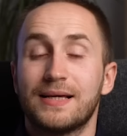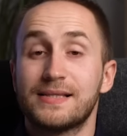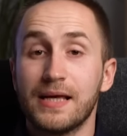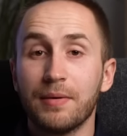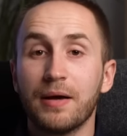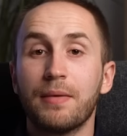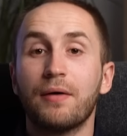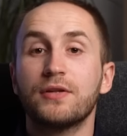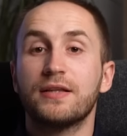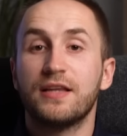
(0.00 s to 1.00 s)

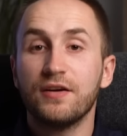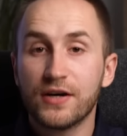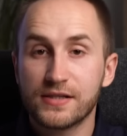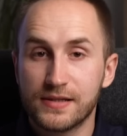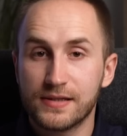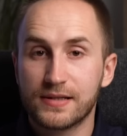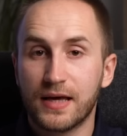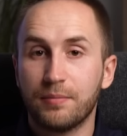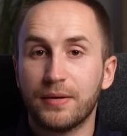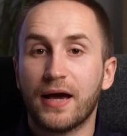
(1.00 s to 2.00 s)
Semi-mounted devices
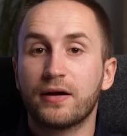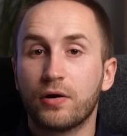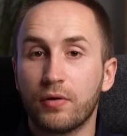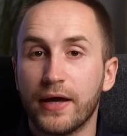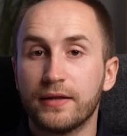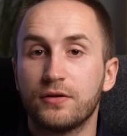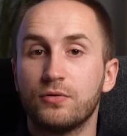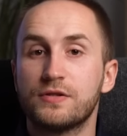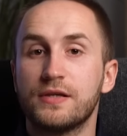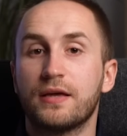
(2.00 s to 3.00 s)
can be aggregated
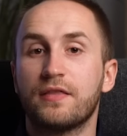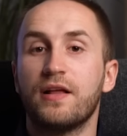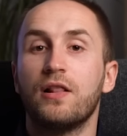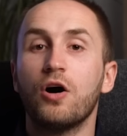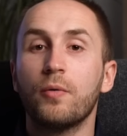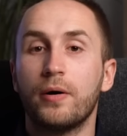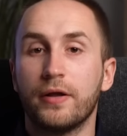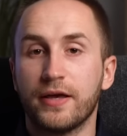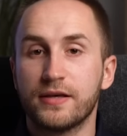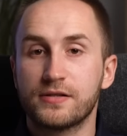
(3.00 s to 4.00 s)
using the lower
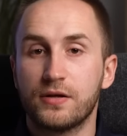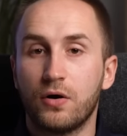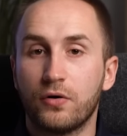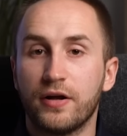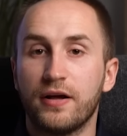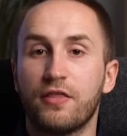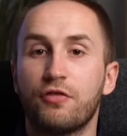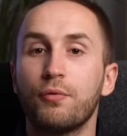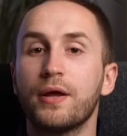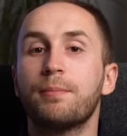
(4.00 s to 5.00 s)
links or the
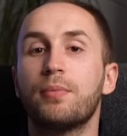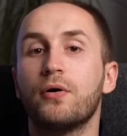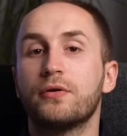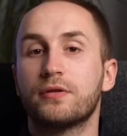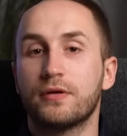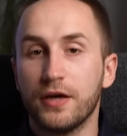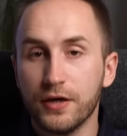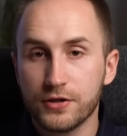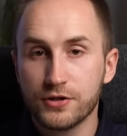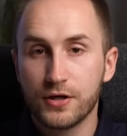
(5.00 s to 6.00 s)
three-point
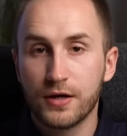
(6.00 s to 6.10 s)
hitch,